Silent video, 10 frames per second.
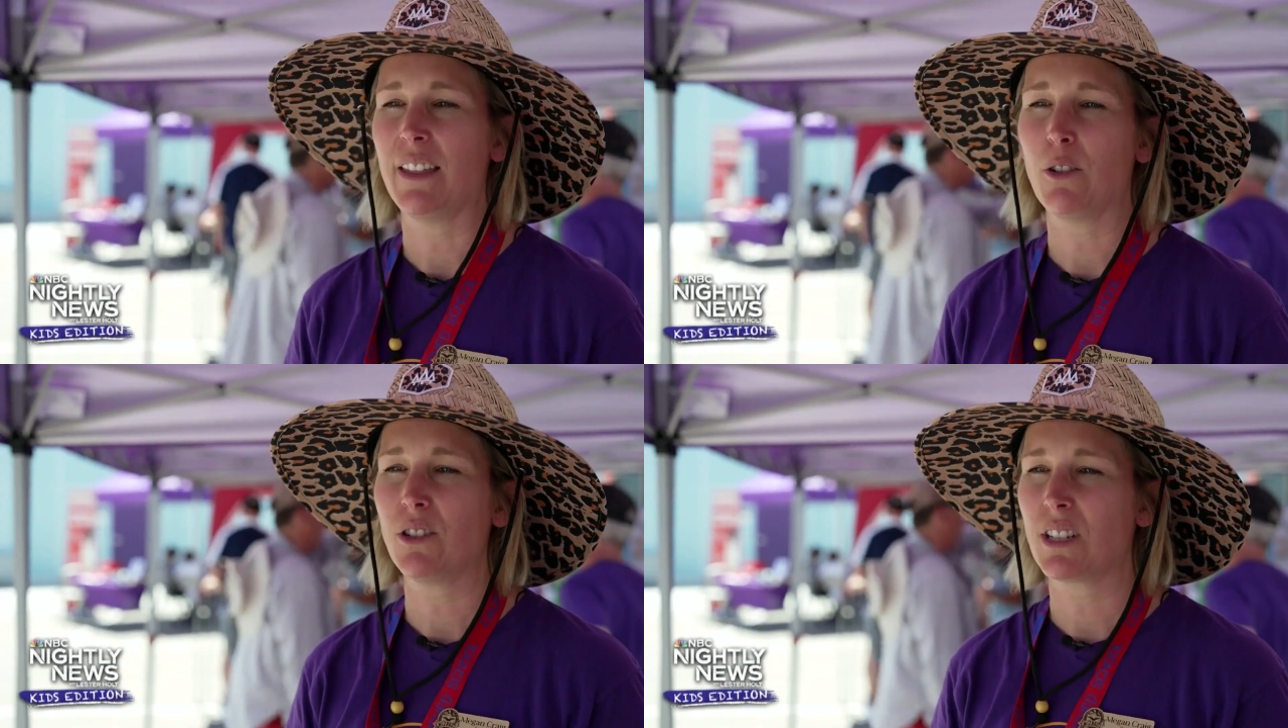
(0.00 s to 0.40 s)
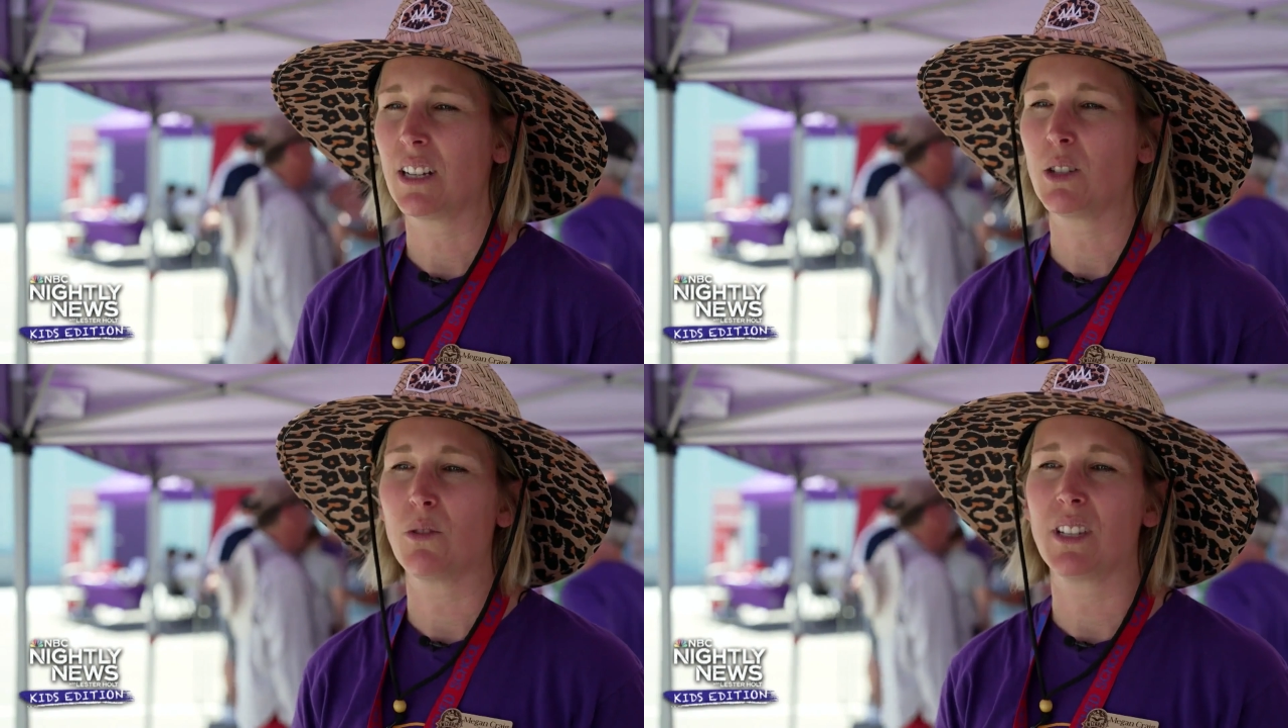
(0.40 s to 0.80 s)
and those
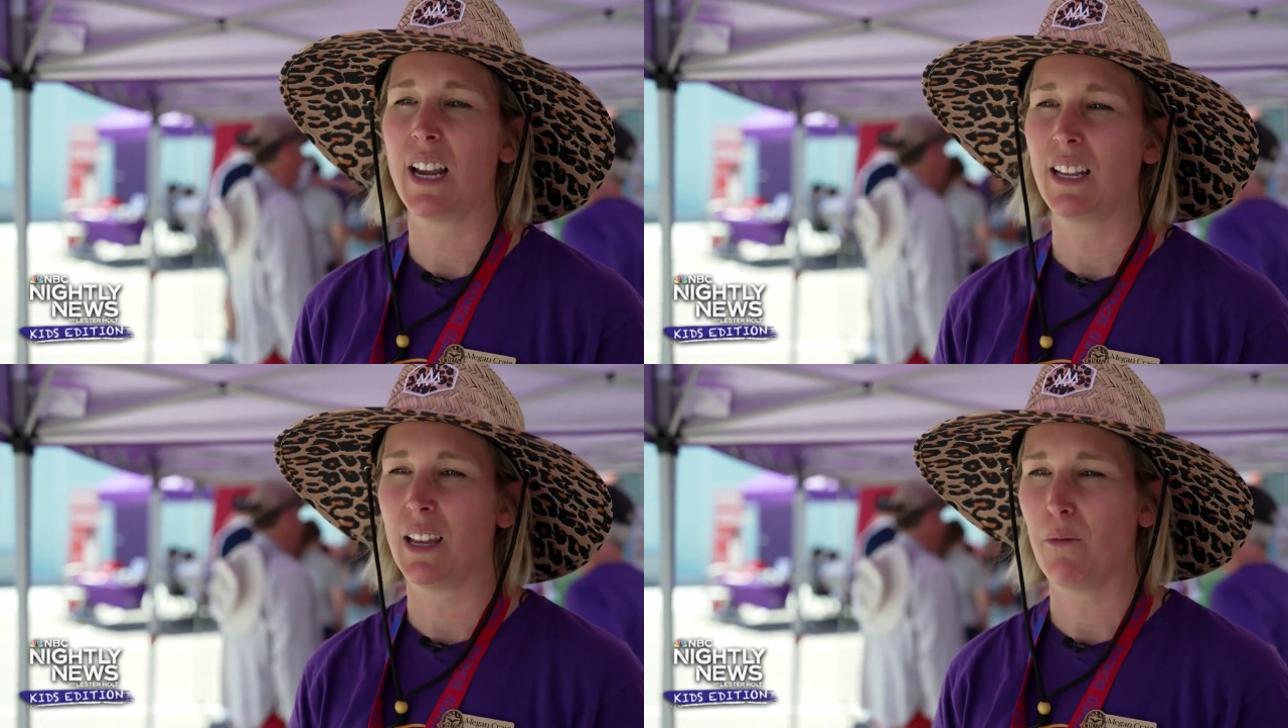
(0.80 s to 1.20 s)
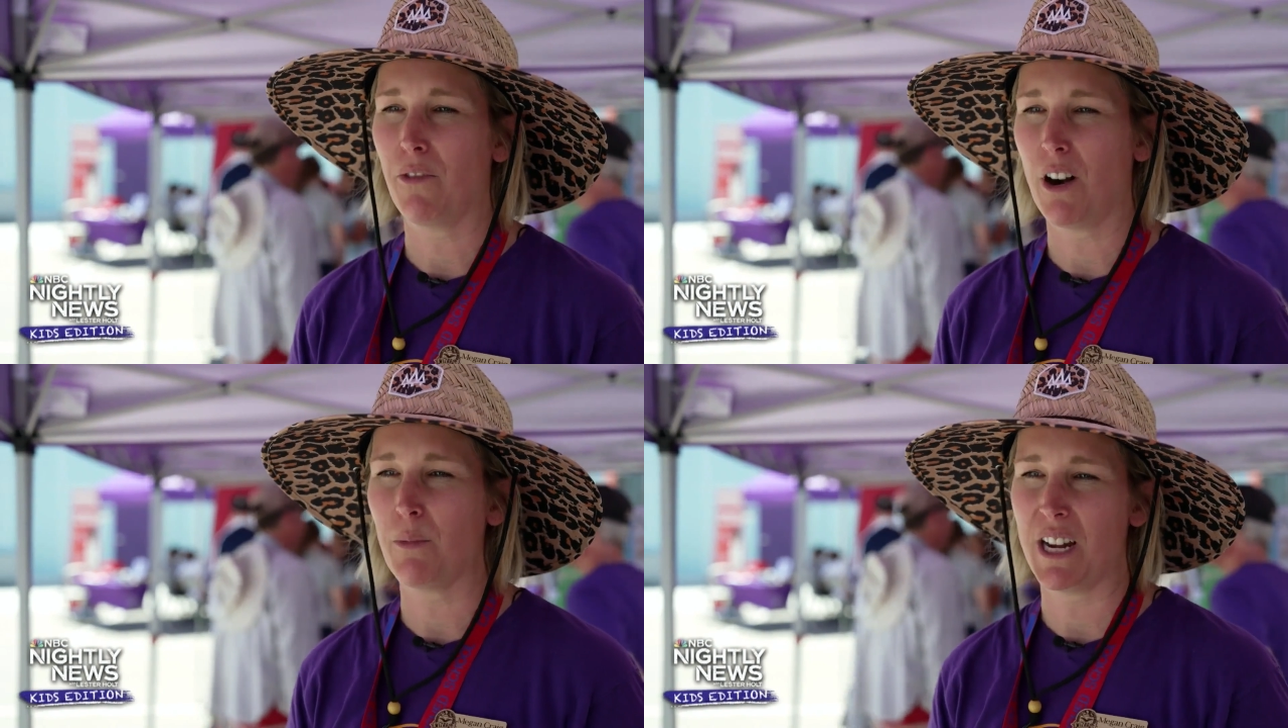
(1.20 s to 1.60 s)
skills will take them
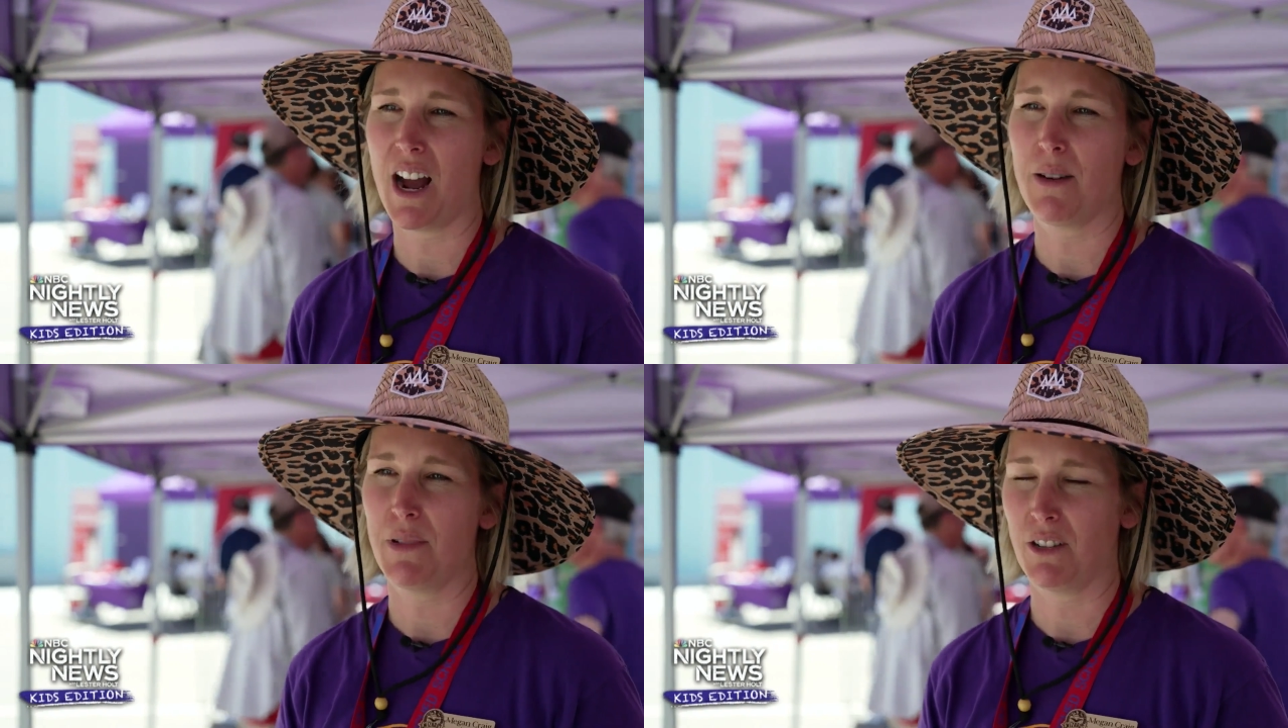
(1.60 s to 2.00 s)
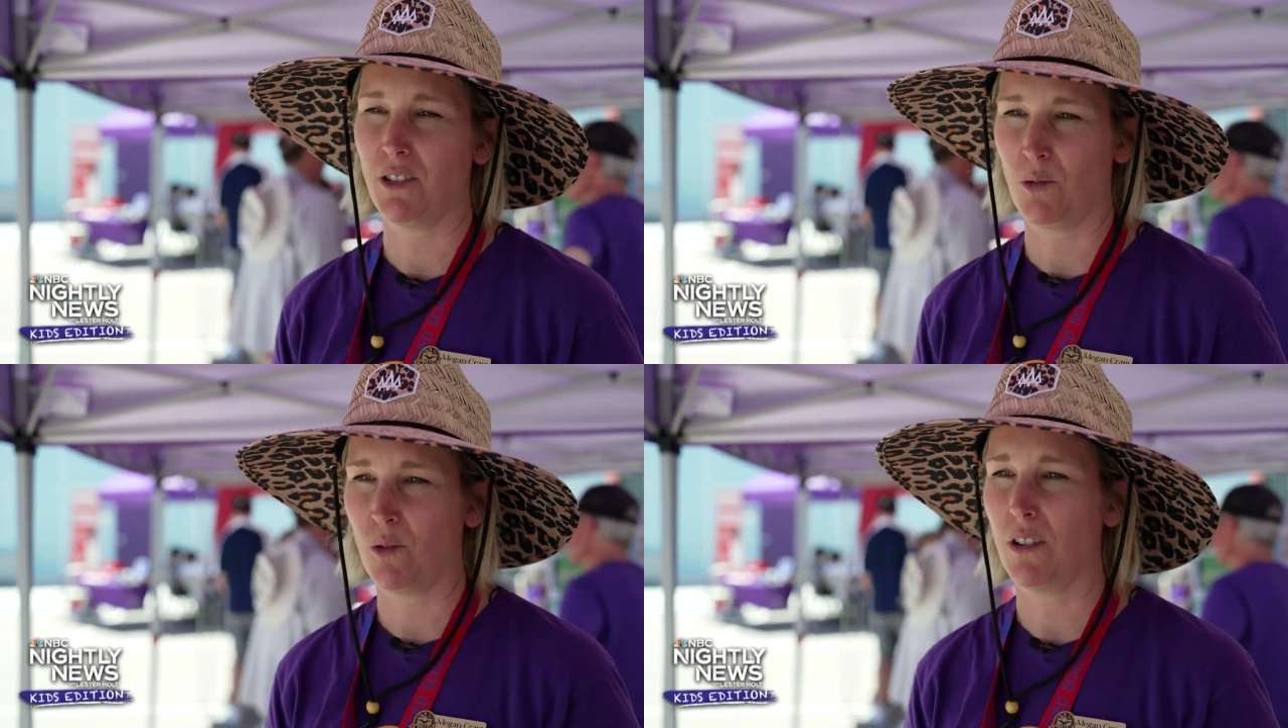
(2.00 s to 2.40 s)
far beyond middle
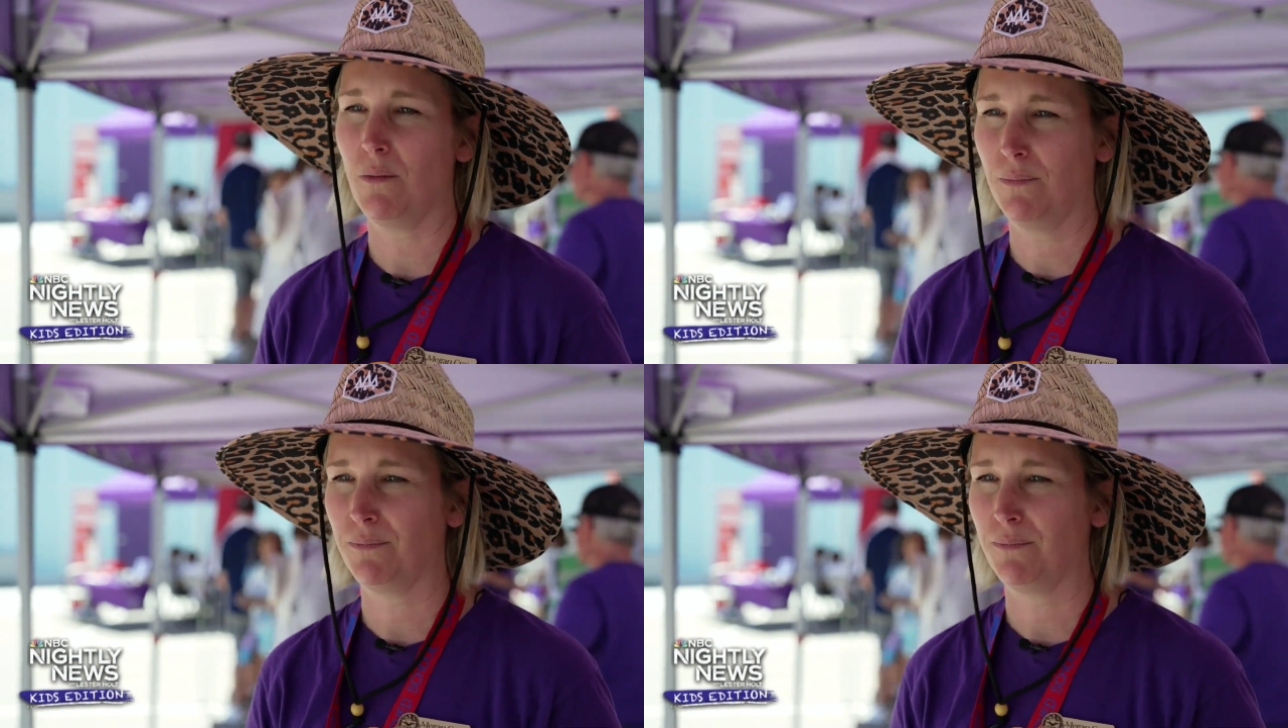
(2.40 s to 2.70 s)
school.